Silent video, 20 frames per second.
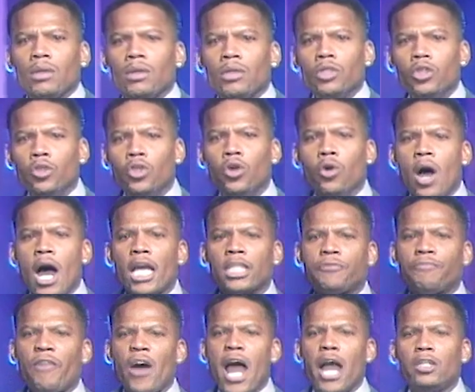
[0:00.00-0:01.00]
You knew I was
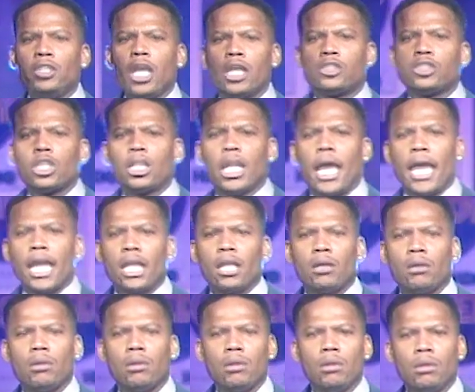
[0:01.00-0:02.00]
fired yesterday.
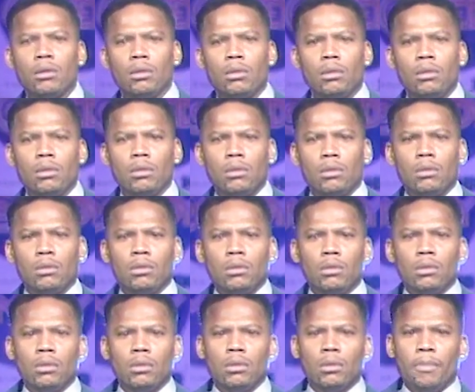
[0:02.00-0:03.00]

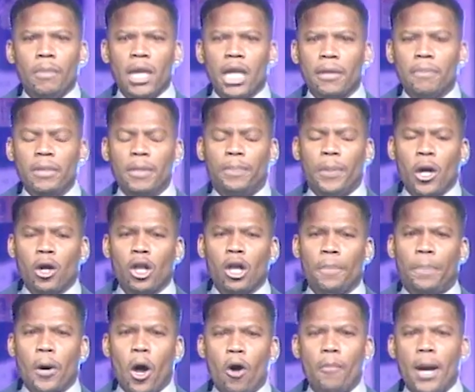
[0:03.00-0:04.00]
Making me burn
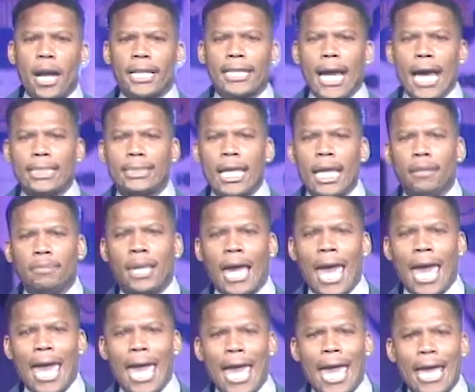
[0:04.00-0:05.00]
up all my goddamn
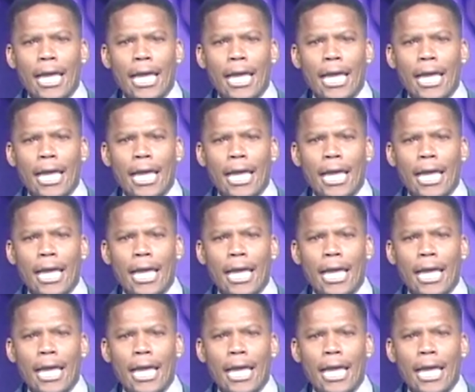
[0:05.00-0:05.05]
gas.